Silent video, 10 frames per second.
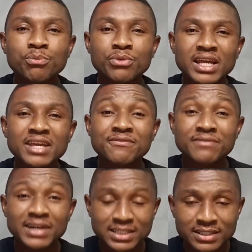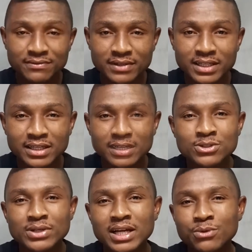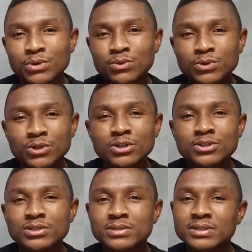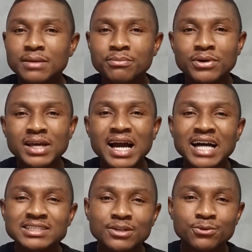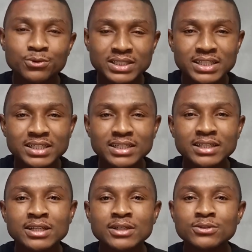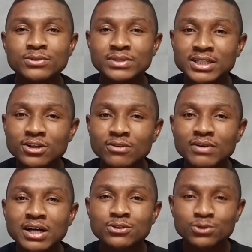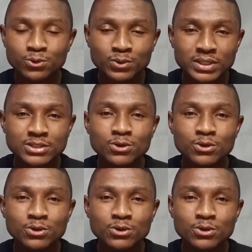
pray effectively so that we would not just take prayer as a routine to tick over a to-do list.